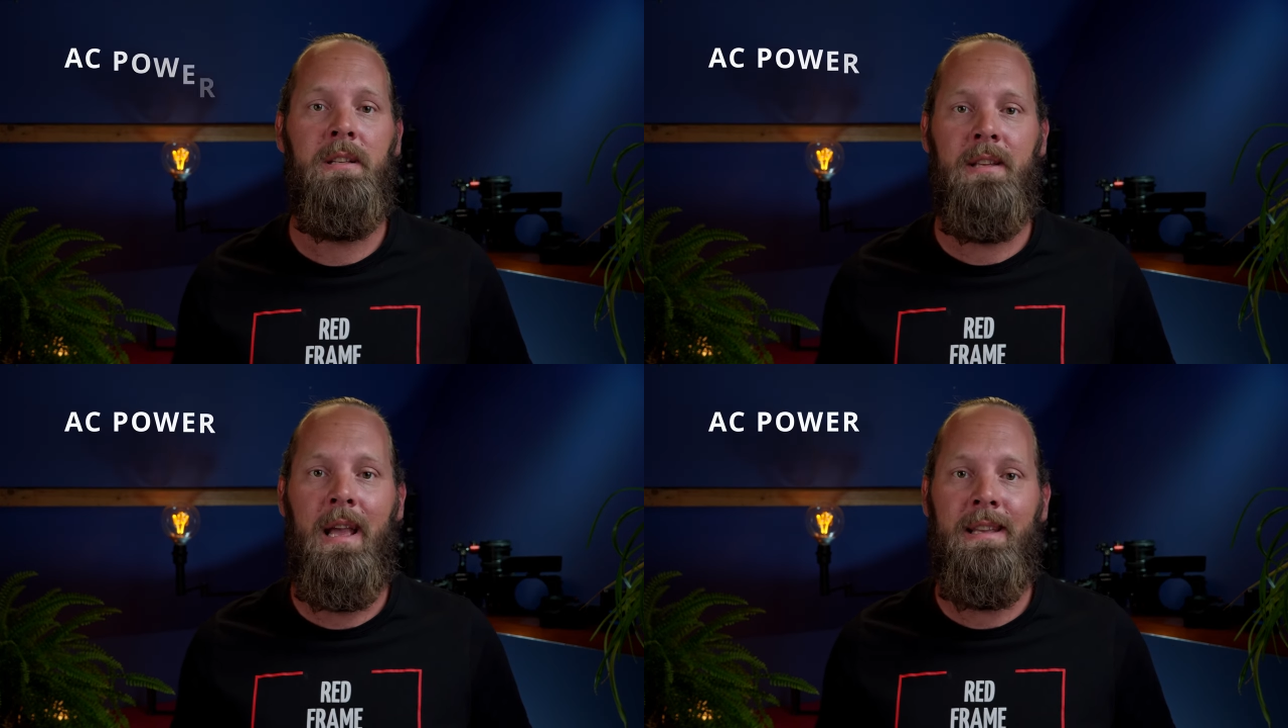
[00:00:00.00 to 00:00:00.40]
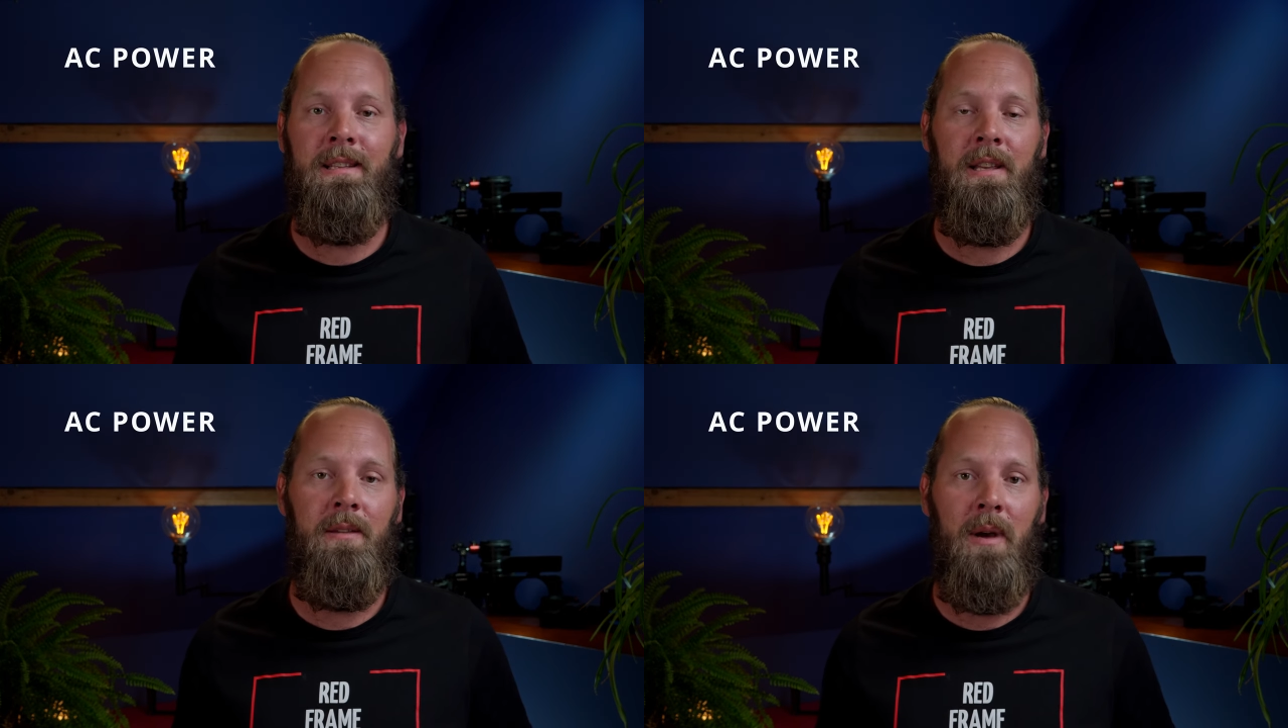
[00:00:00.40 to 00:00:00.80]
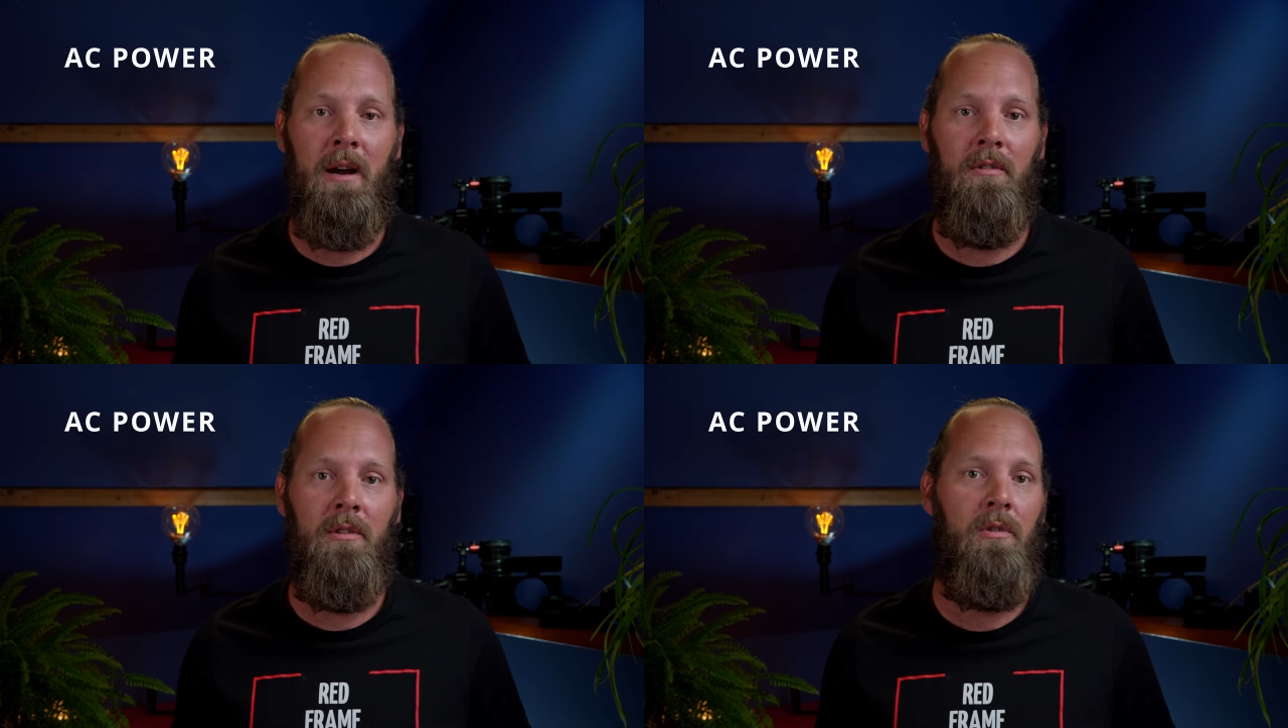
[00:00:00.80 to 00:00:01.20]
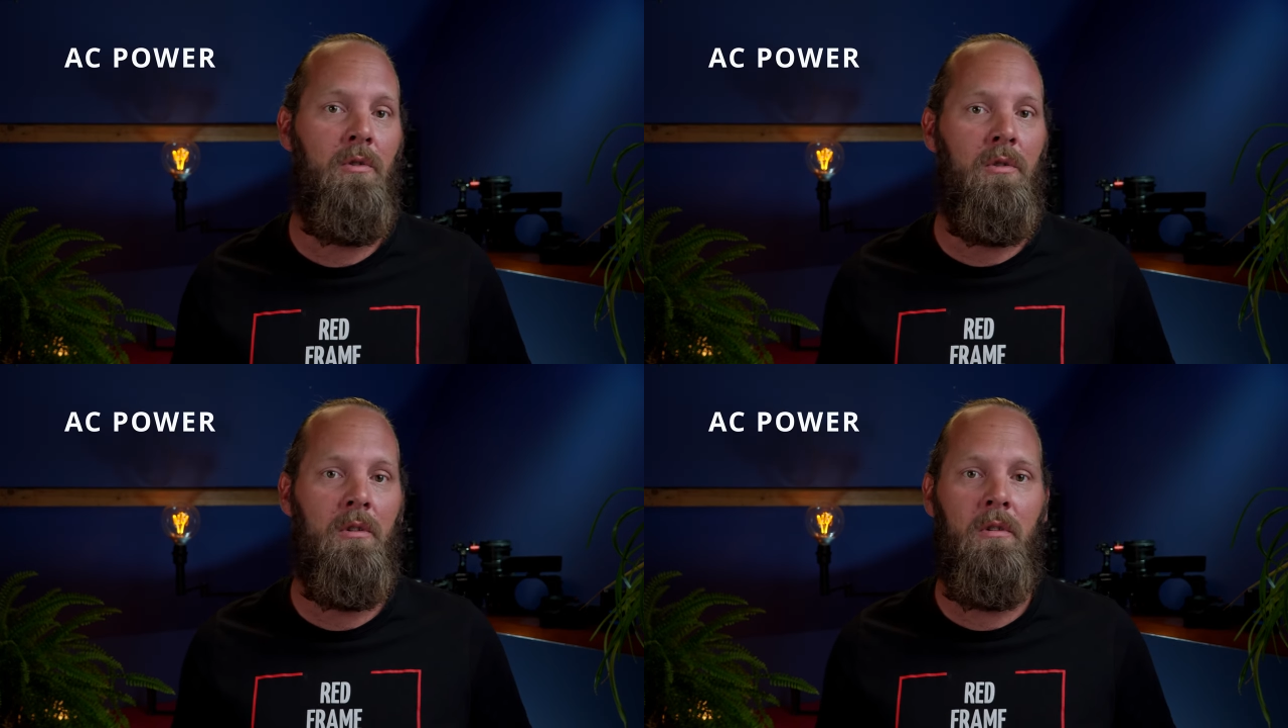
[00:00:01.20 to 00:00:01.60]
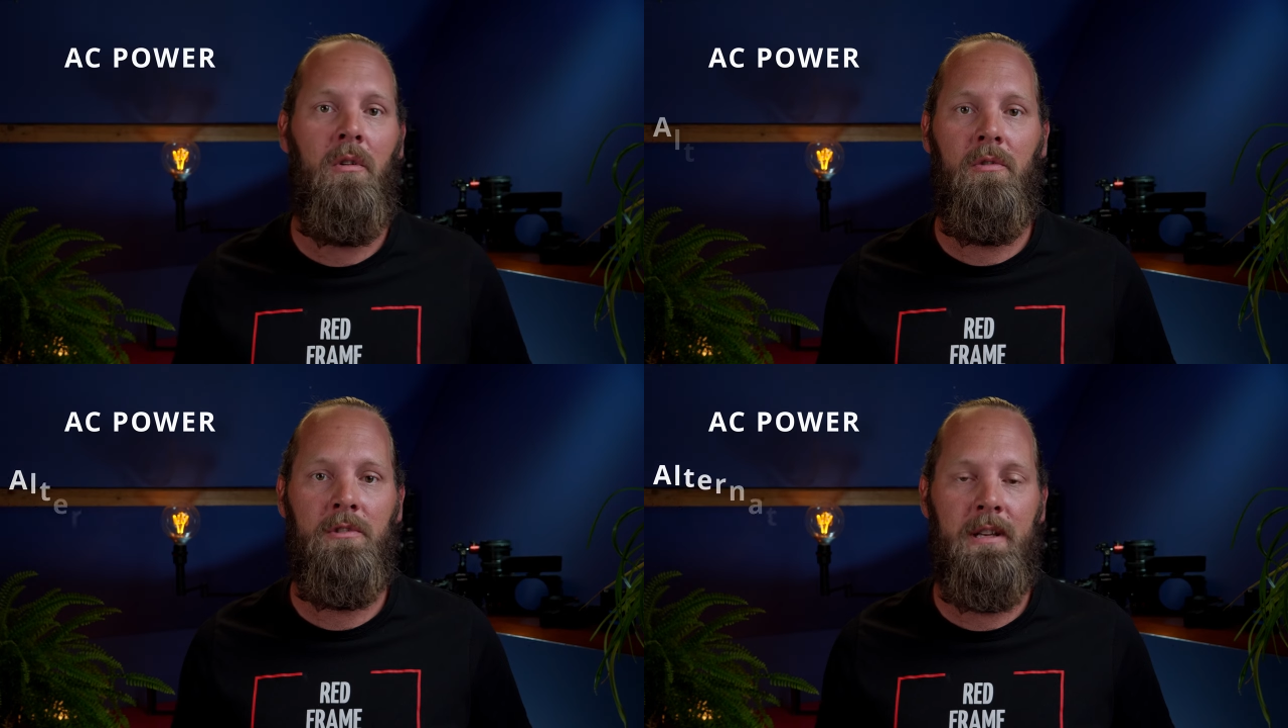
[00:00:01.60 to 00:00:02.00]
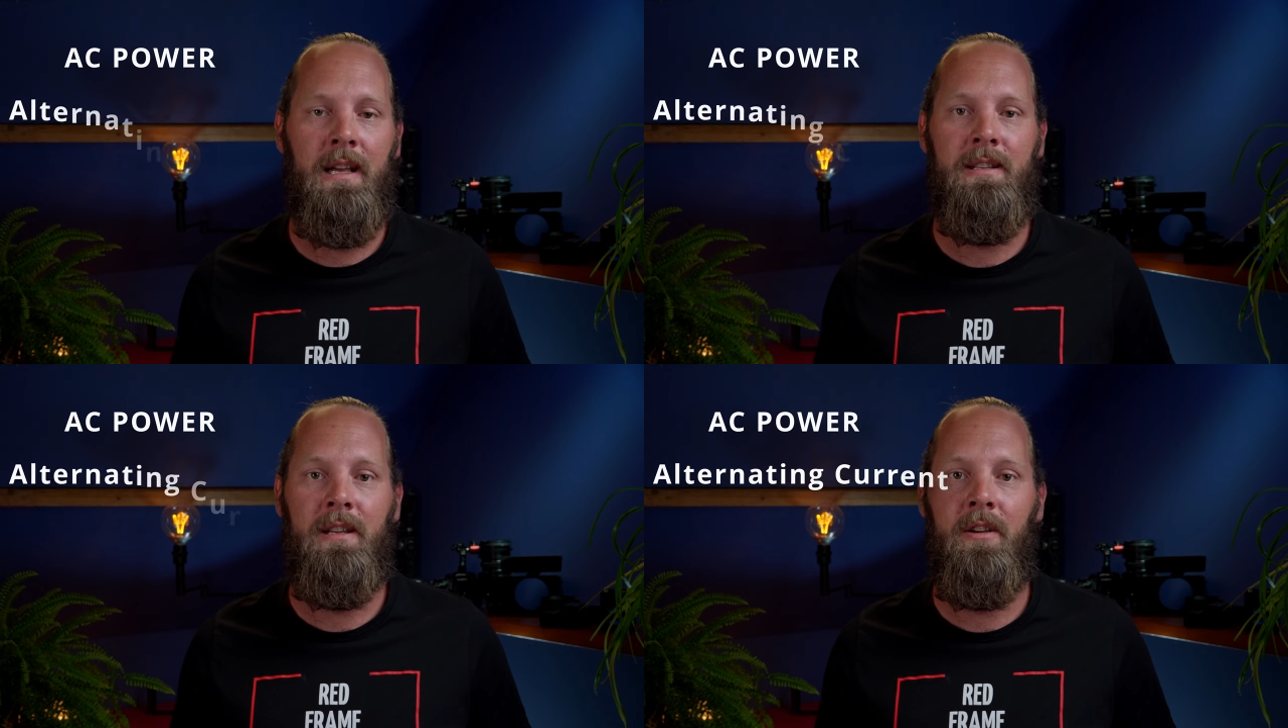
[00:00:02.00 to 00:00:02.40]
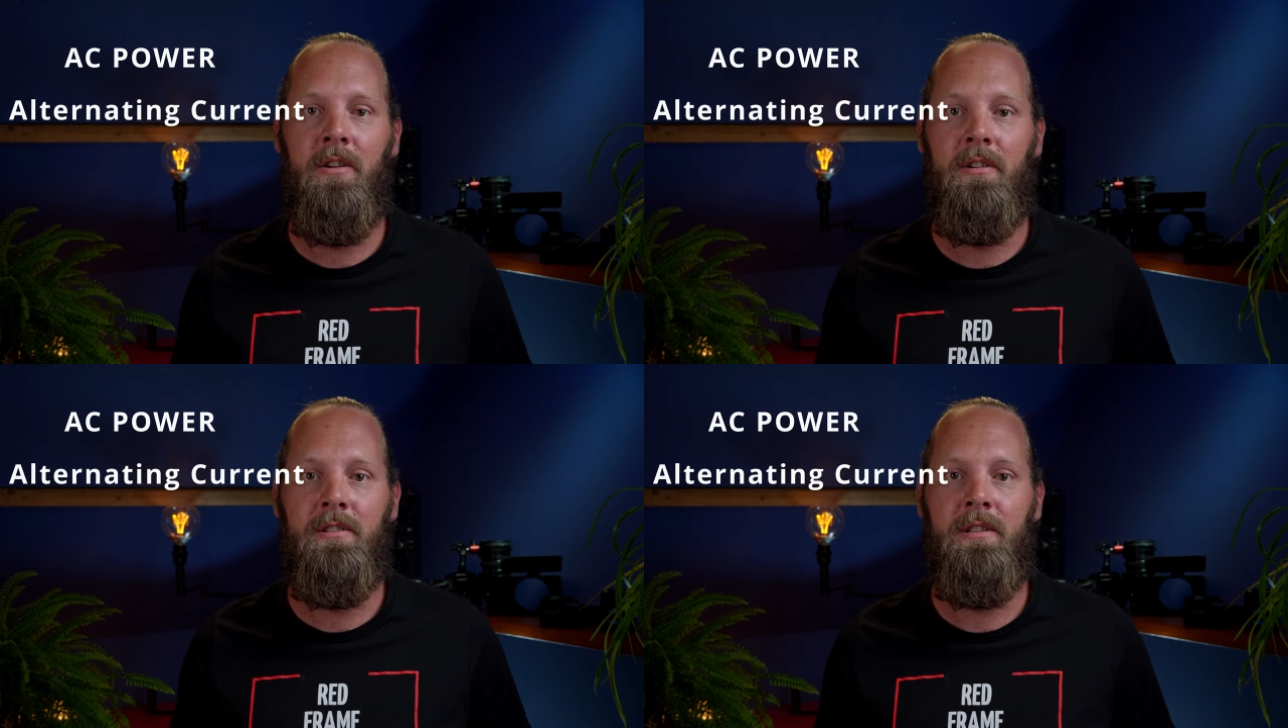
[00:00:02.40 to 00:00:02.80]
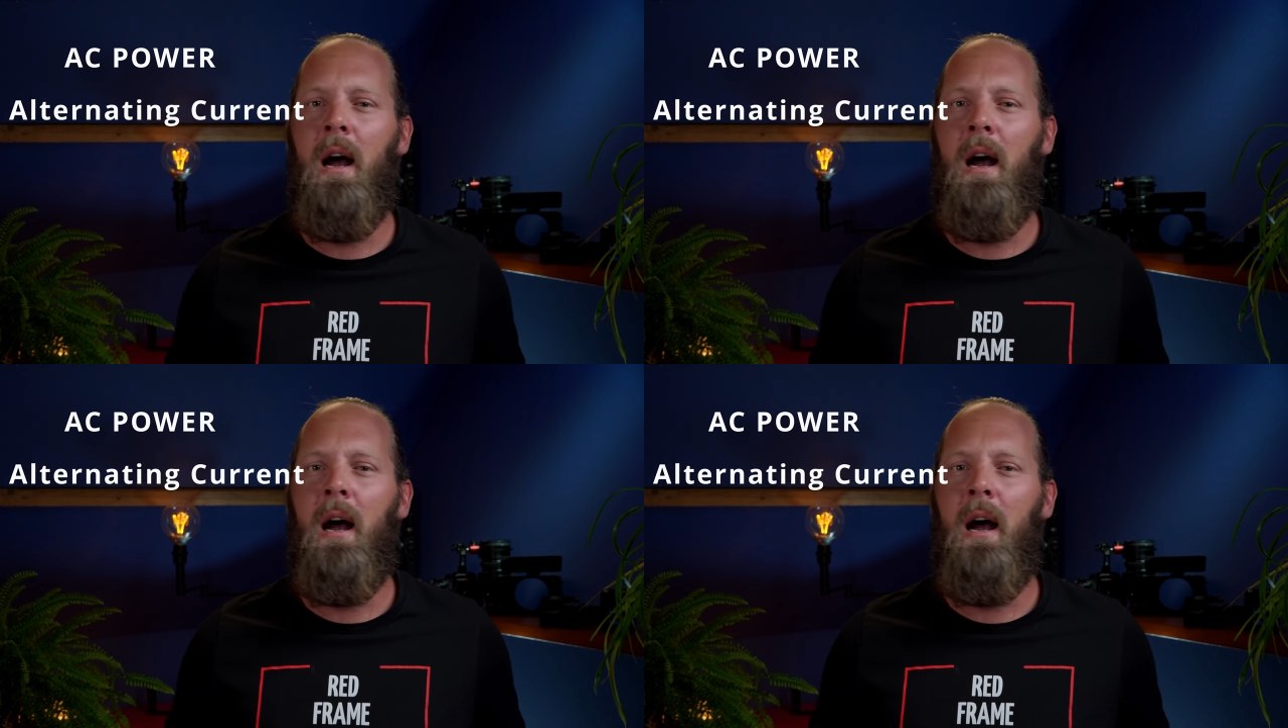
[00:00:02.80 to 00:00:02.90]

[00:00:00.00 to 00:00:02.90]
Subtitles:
is AC power, or alternating current.